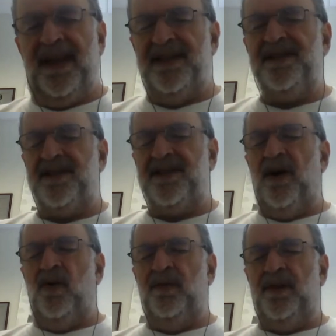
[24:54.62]
it
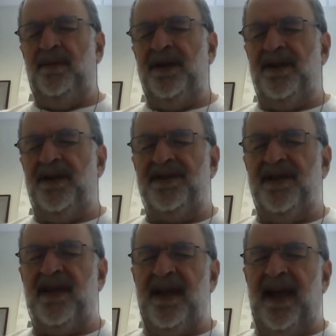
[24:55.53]
only because
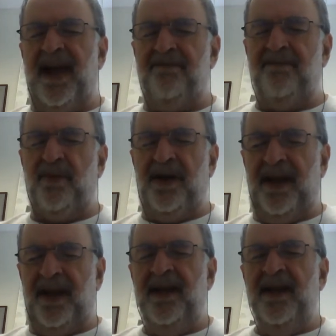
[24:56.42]
it can have
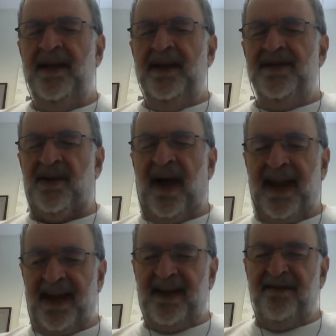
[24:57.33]
pretty
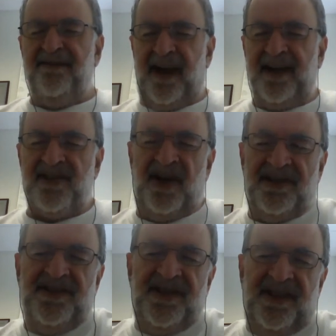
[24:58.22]
dramatic effects
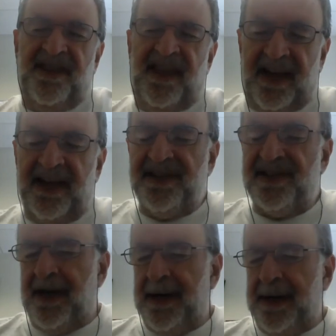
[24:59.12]
on
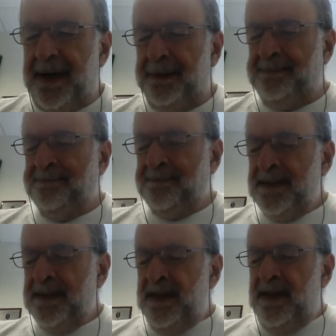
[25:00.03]
synthetics.
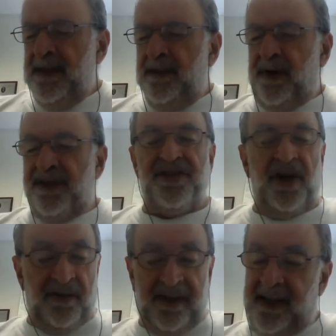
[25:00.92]
But
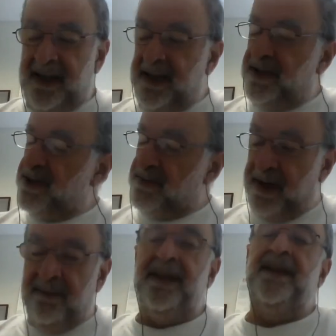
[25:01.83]
certainly an
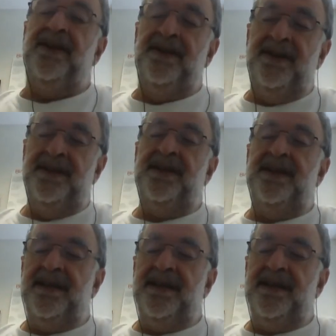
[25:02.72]
extremely good